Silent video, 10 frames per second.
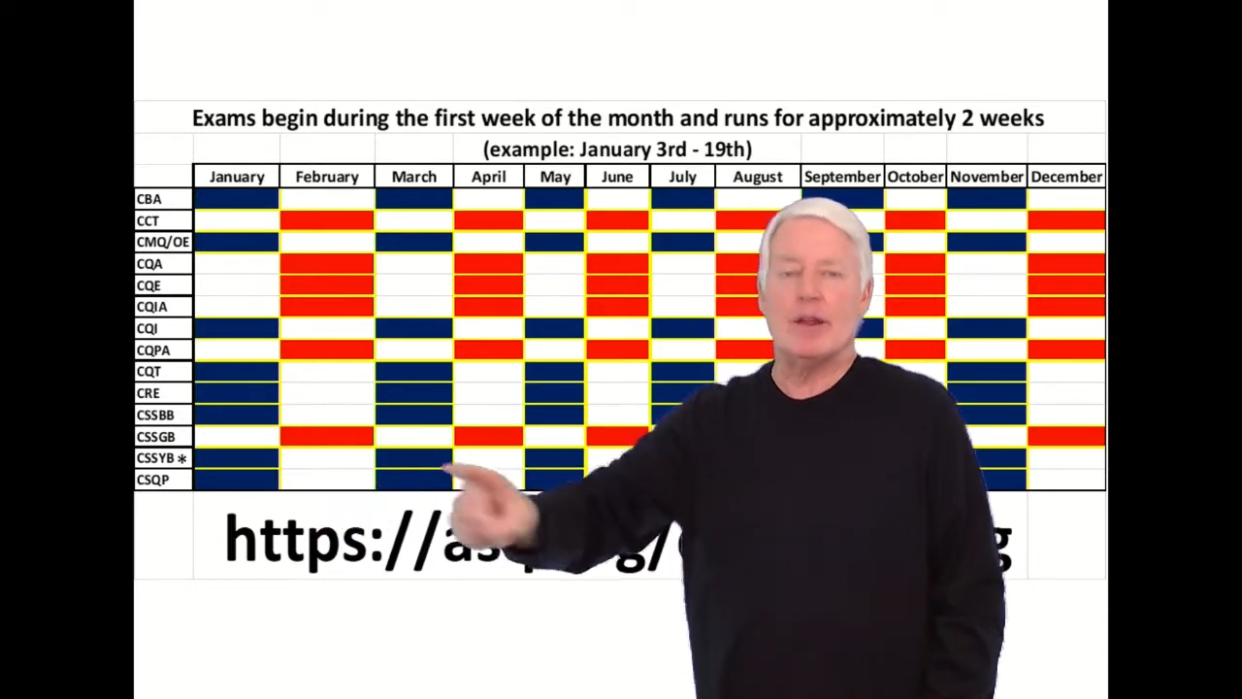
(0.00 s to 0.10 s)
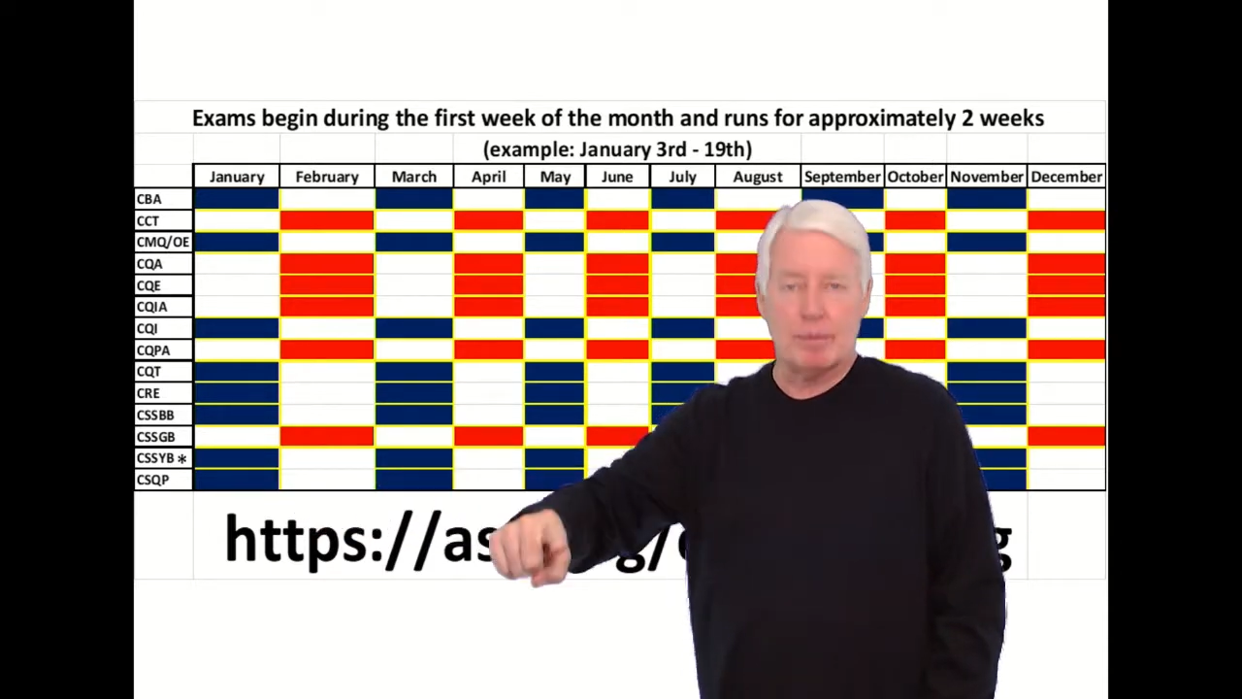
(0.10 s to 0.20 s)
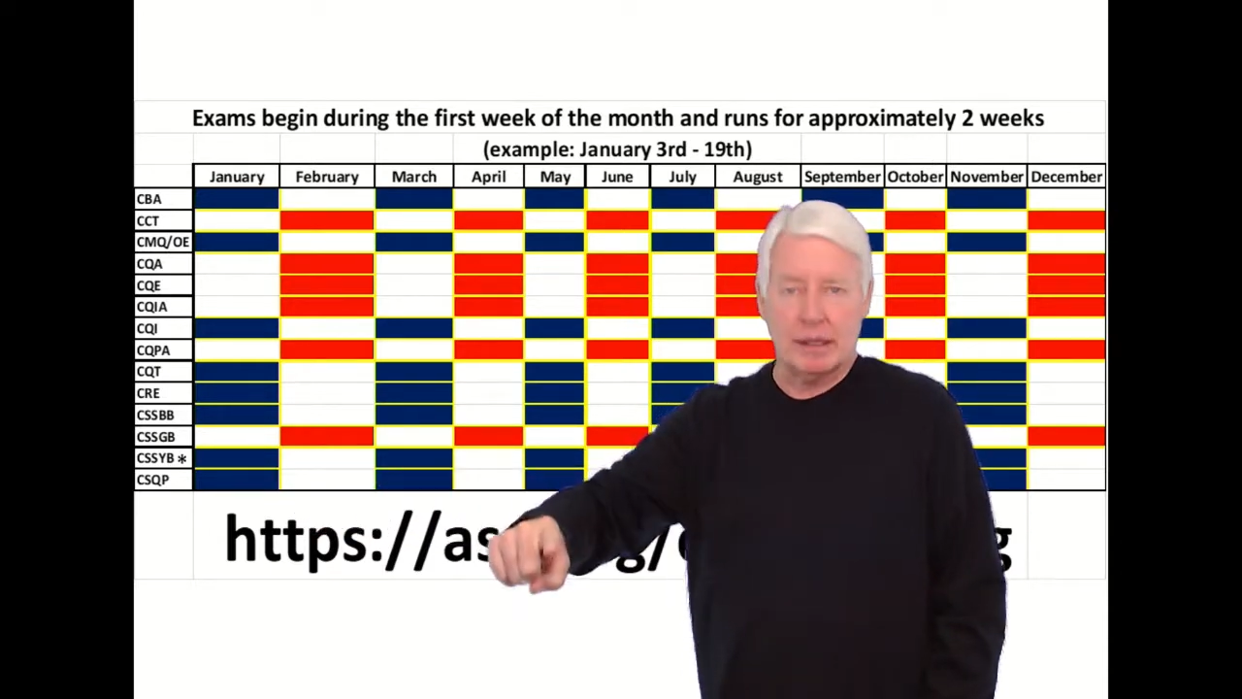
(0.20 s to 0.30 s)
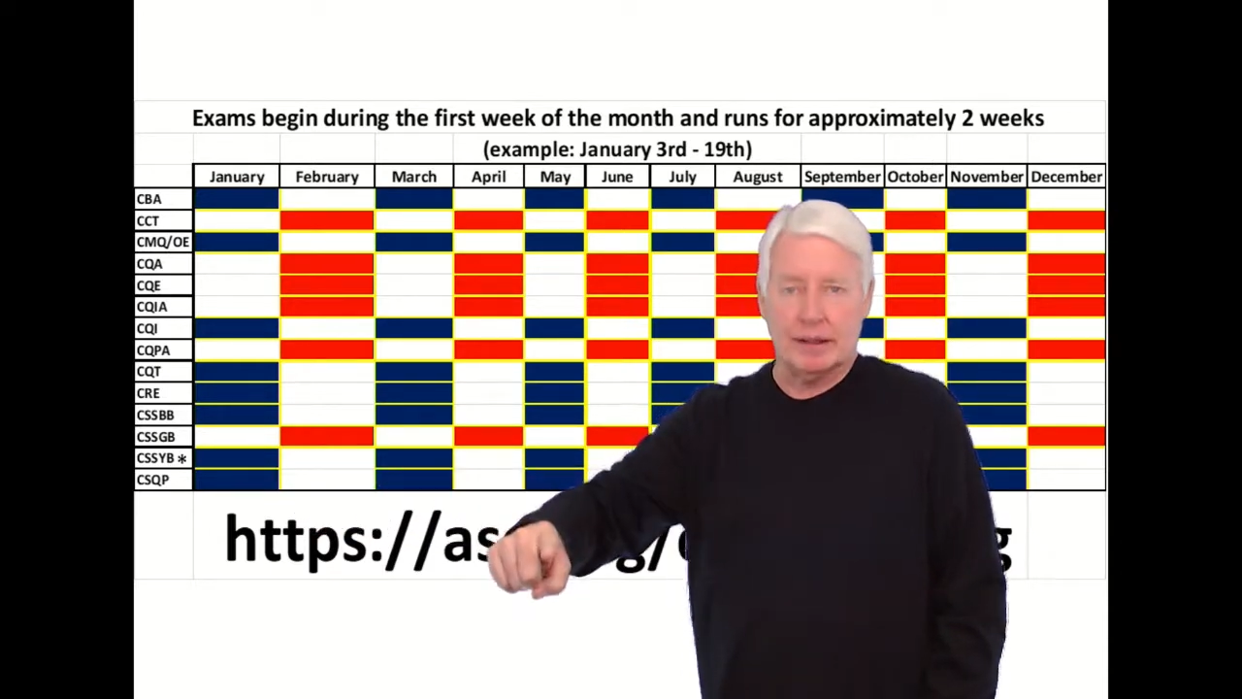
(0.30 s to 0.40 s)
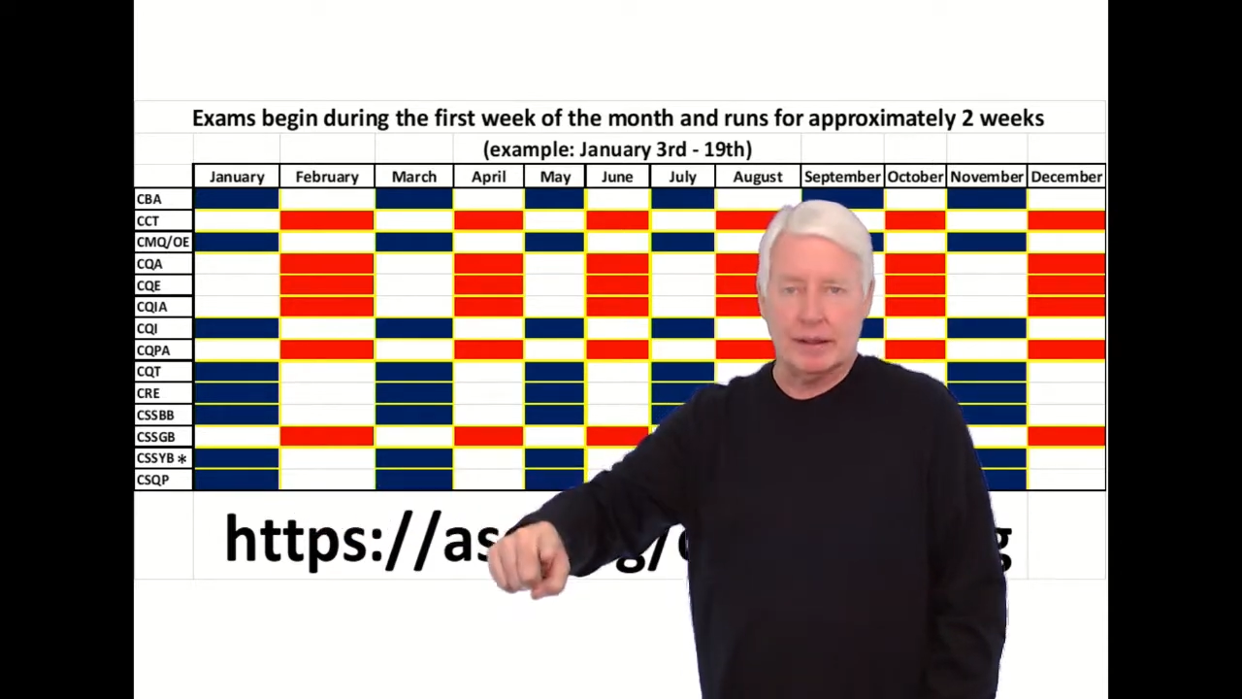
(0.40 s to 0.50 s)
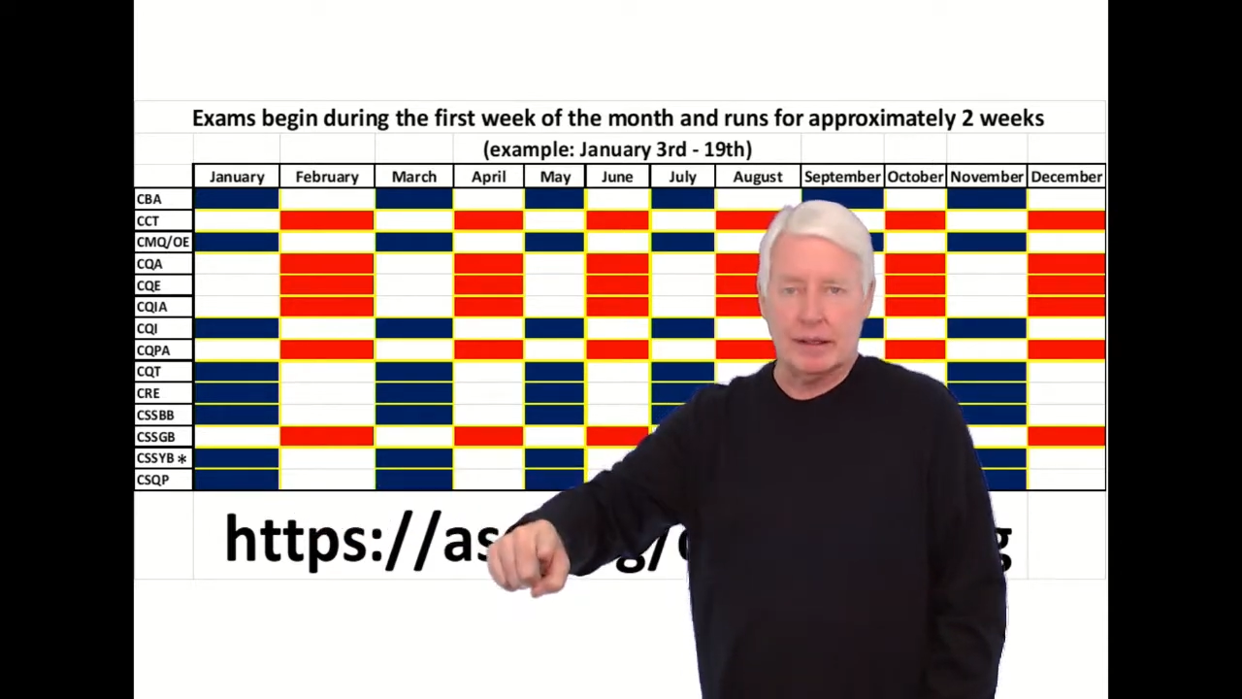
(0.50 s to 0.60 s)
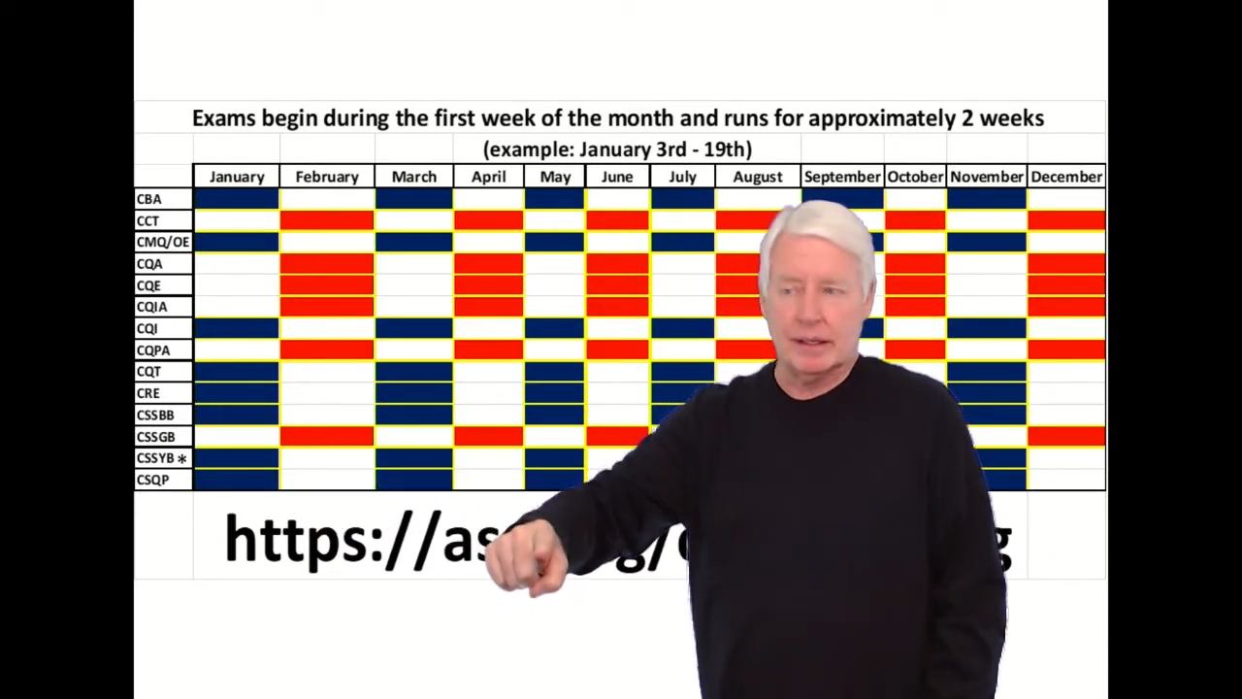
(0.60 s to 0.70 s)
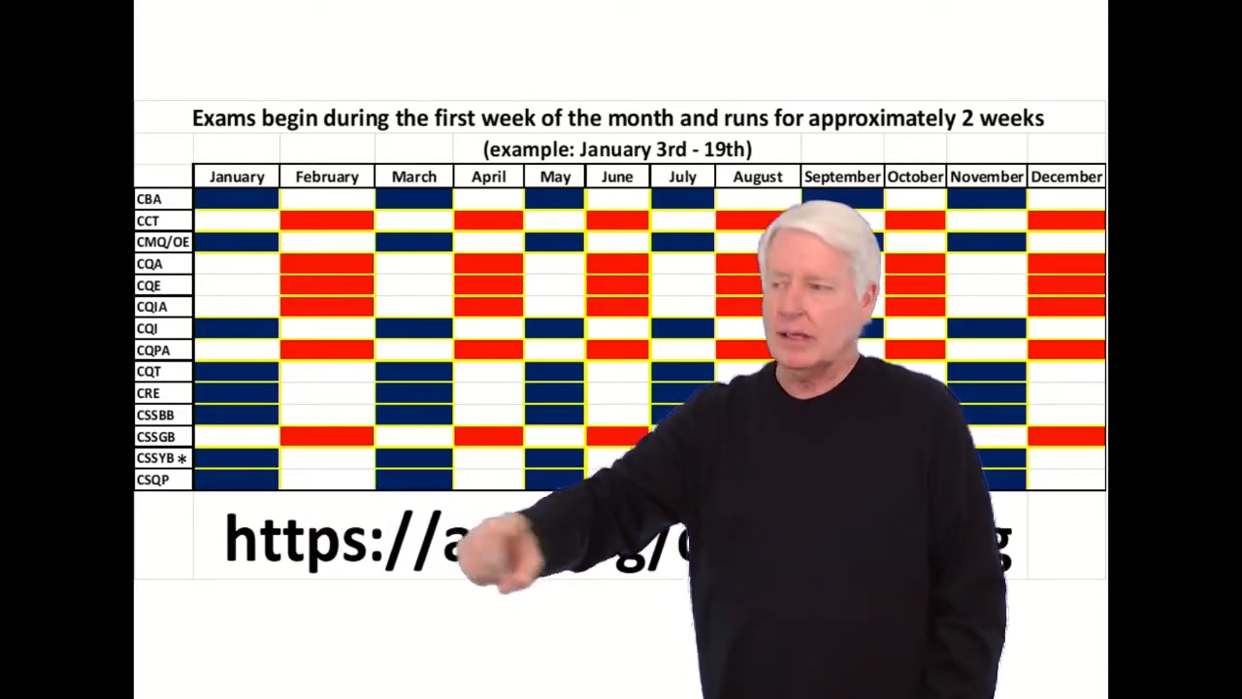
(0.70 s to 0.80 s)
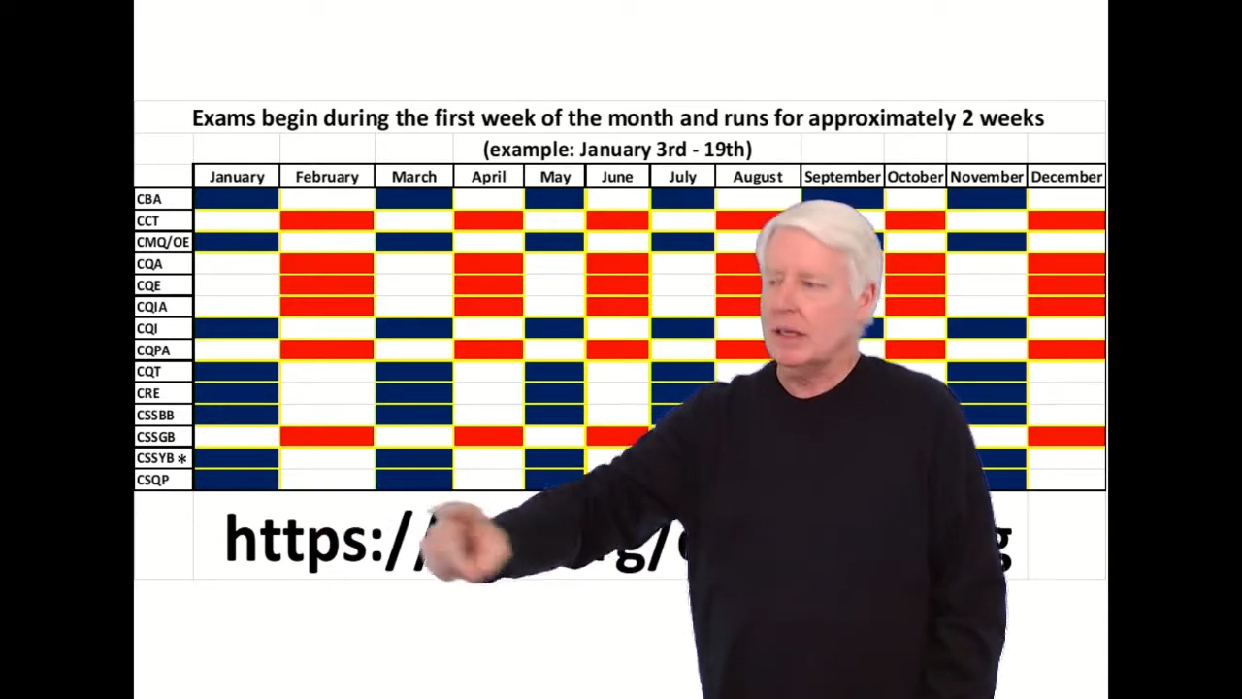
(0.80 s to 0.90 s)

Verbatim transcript: other month.